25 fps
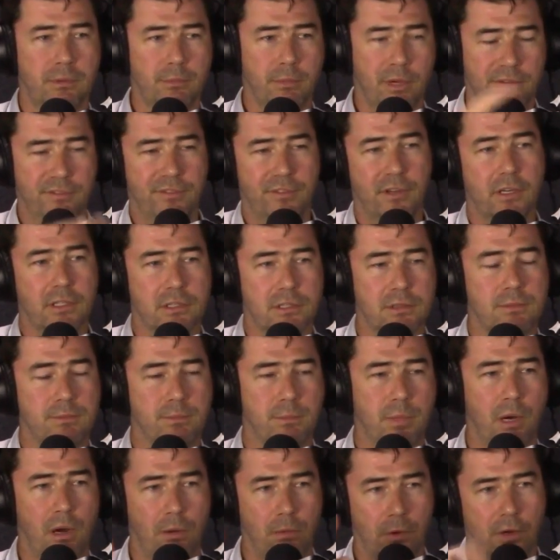the, my first
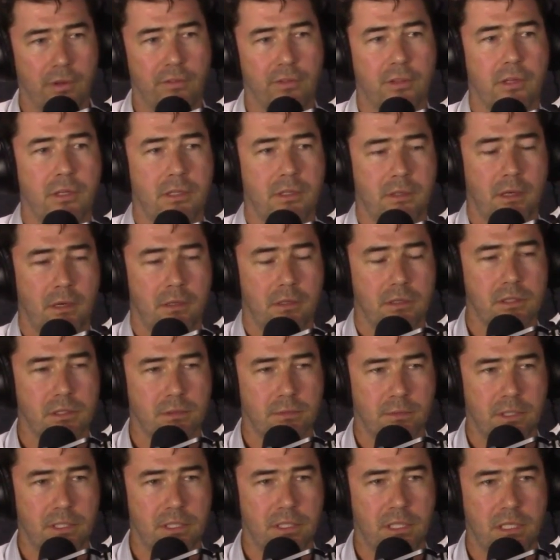part one of the answer,
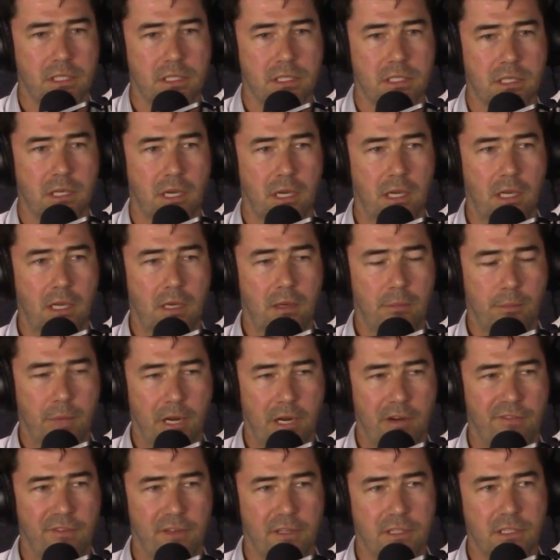which is
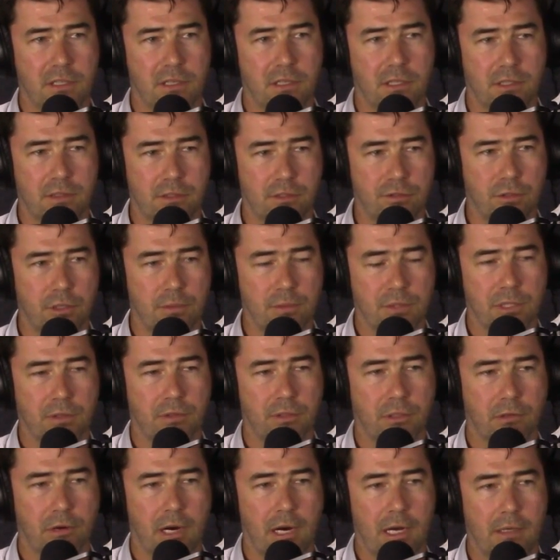benefits of the troops on
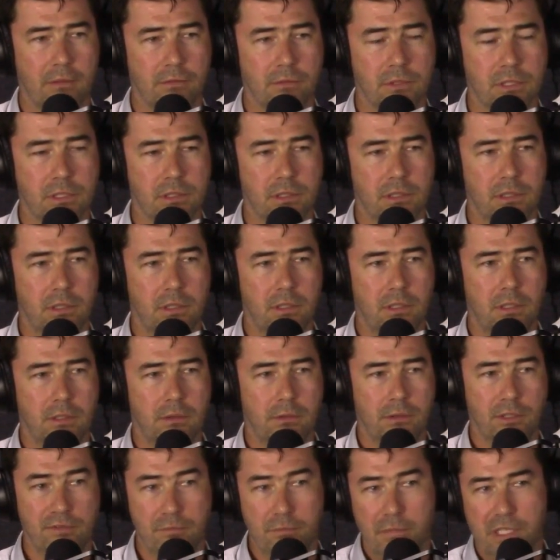the ground,
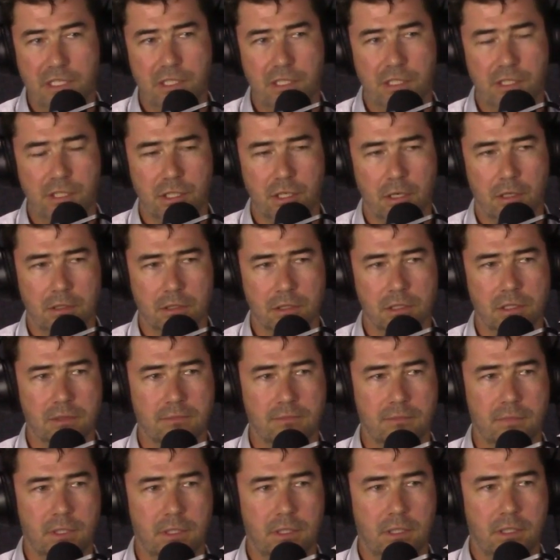you've missed your chance.
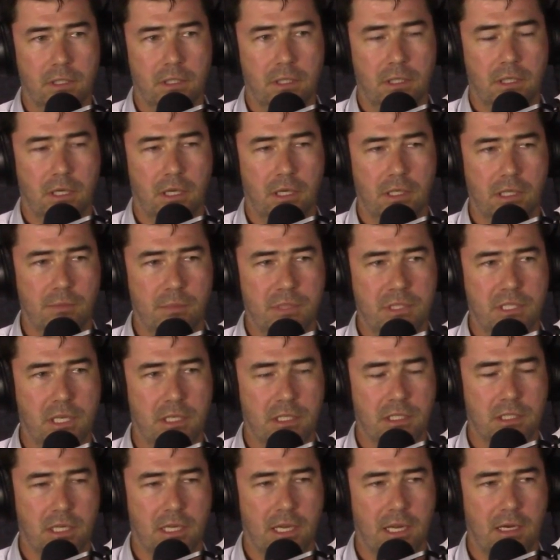And you
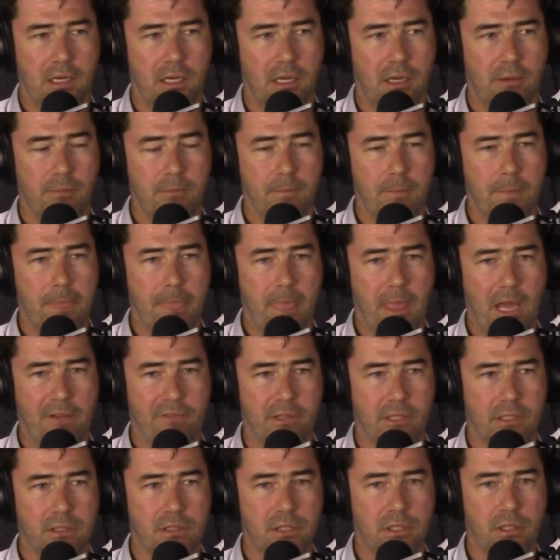potentially end up
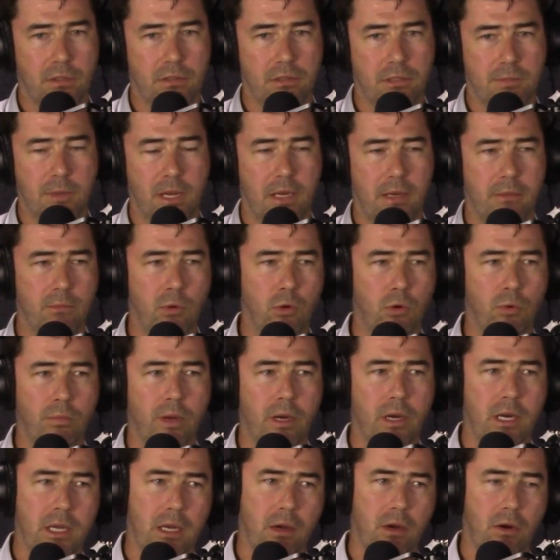having to spend more
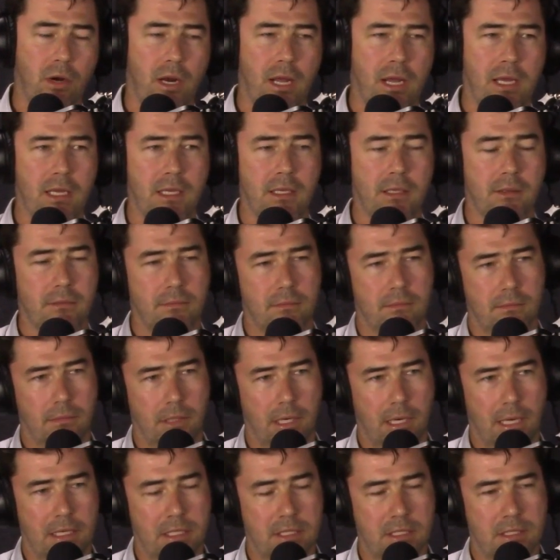money on a
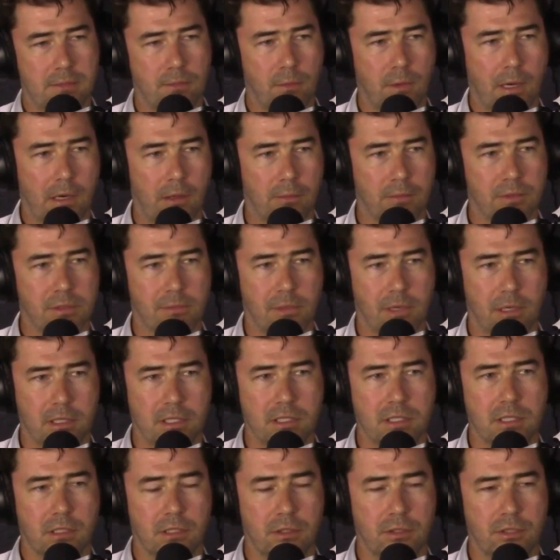less well optimized
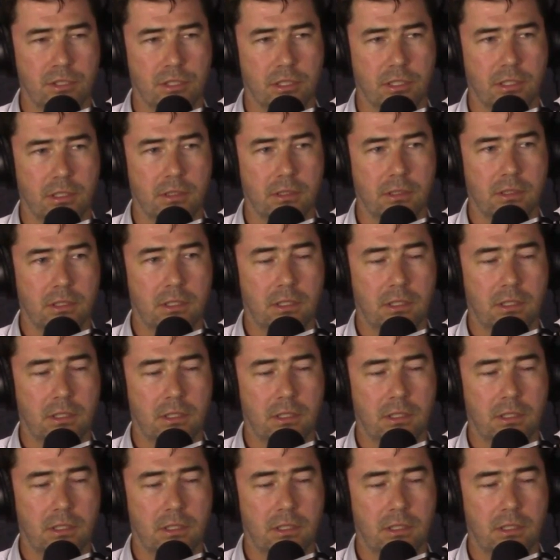solution.